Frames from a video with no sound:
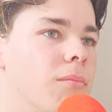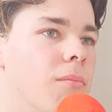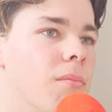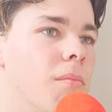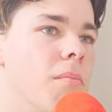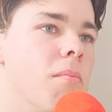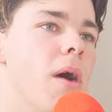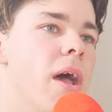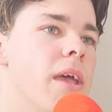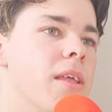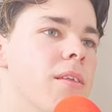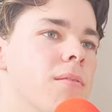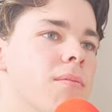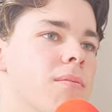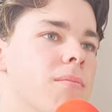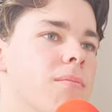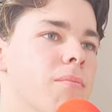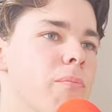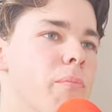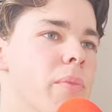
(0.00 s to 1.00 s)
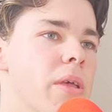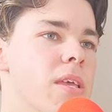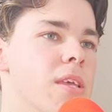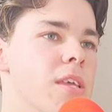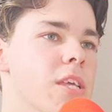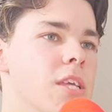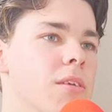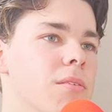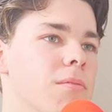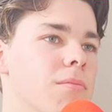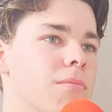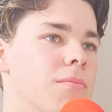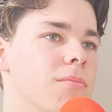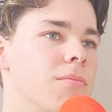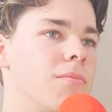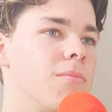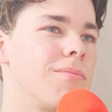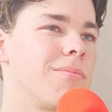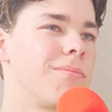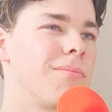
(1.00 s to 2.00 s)
might be
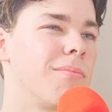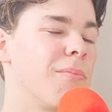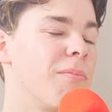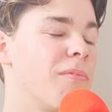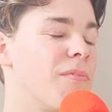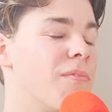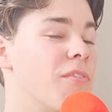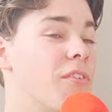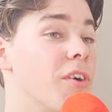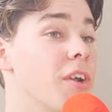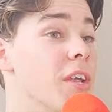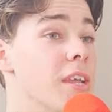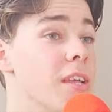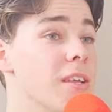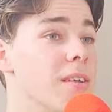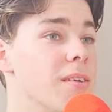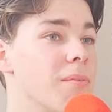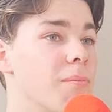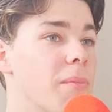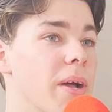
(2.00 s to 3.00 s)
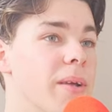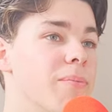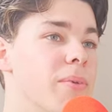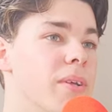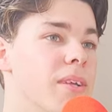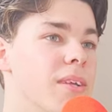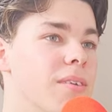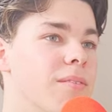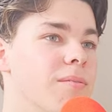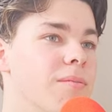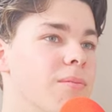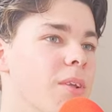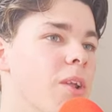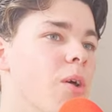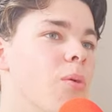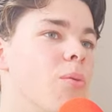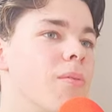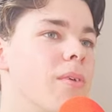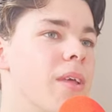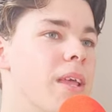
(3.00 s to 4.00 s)
free, might be, you
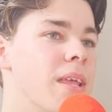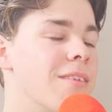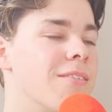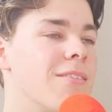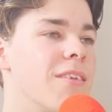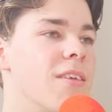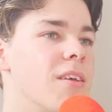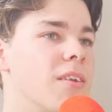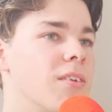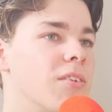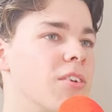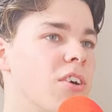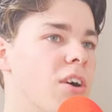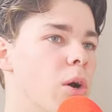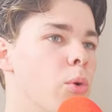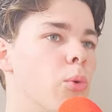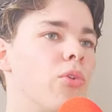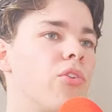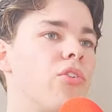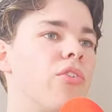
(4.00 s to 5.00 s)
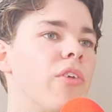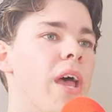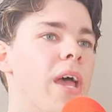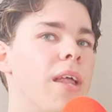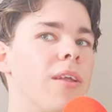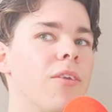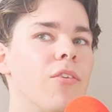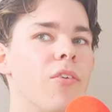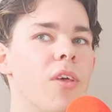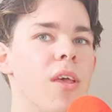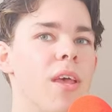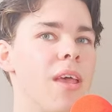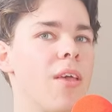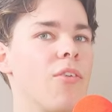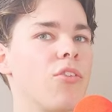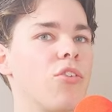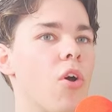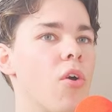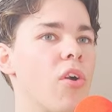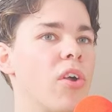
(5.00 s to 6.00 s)
know, easy and close and
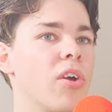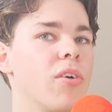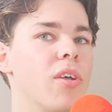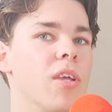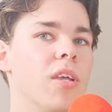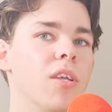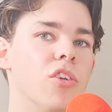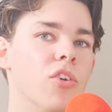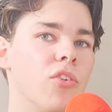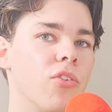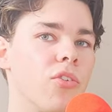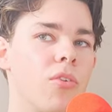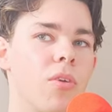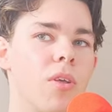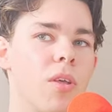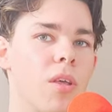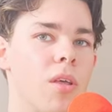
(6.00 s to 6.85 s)
historically just